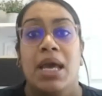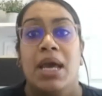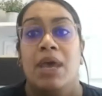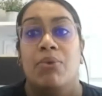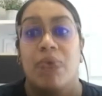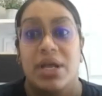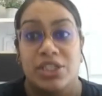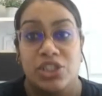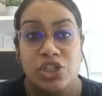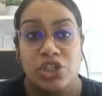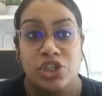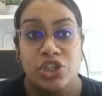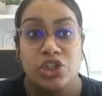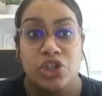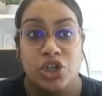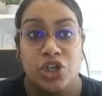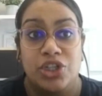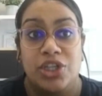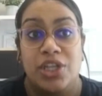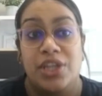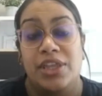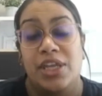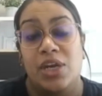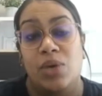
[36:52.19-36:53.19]
rest
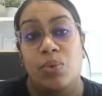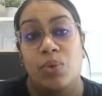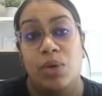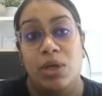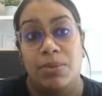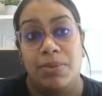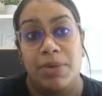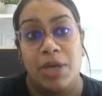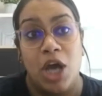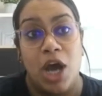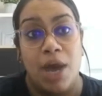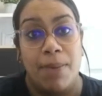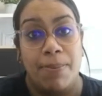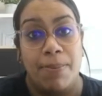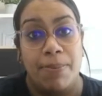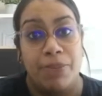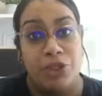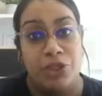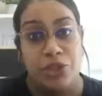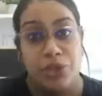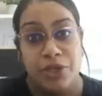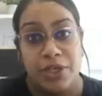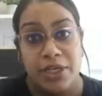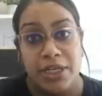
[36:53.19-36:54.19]
assured that there will be
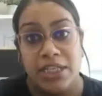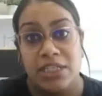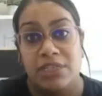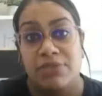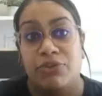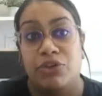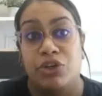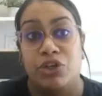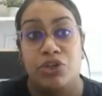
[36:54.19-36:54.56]
opportunities